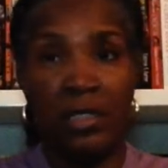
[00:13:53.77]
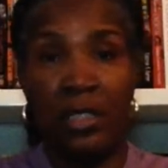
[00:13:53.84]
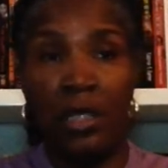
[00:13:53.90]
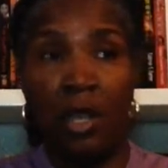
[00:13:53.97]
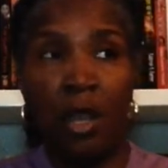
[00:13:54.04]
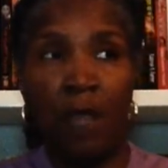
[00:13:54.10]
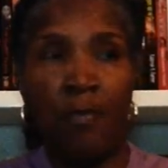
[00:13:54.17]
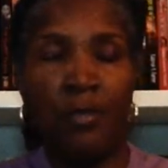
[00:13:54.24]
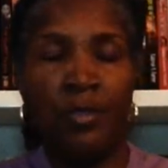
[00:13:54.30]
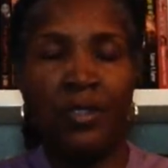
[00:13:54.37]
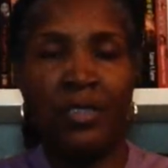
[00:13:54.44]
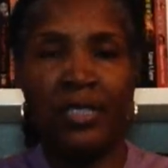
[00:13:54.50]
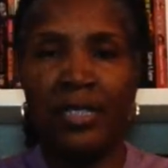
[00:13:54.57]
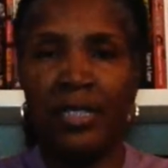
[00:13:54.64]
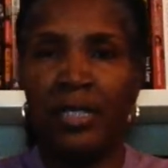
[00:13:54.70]
in our
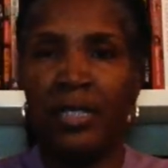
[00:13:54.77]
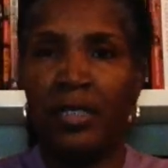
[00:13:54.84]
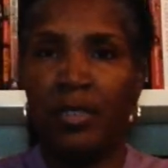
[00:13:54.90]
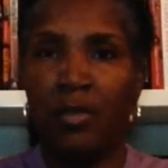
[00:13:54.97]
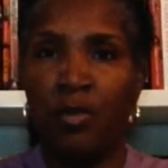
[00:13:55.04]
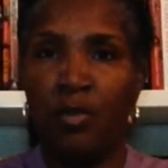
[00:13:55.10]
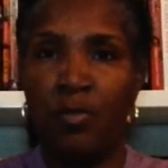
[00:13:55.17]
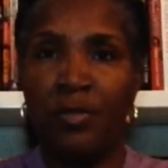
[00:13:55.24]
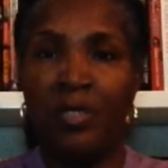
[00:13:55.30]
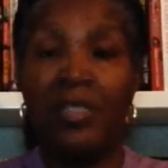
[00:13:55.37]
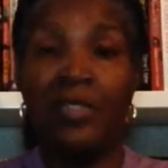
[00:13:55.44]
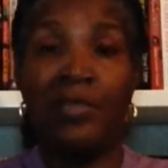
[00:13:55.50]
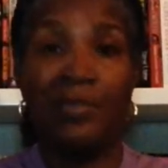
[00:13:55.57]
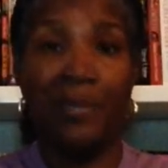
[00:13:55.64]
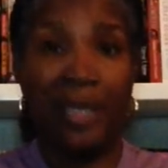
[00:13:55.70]
books, and he told me
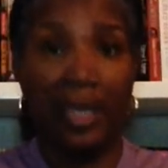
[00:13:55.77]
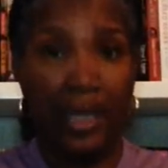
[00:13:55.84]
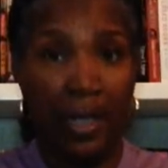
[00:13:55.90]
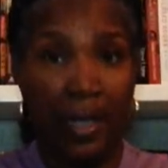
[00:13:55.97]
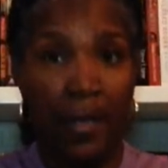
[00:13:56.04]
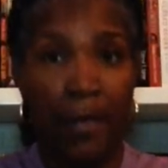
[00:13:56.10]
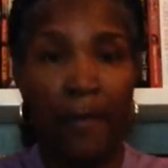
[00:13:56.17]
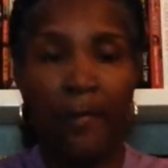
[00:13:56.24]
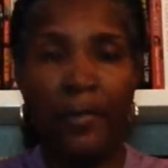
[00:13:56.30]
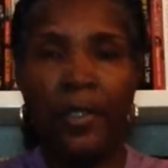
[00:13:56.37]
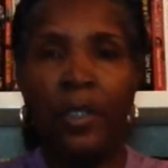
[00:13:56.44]
to pick it up,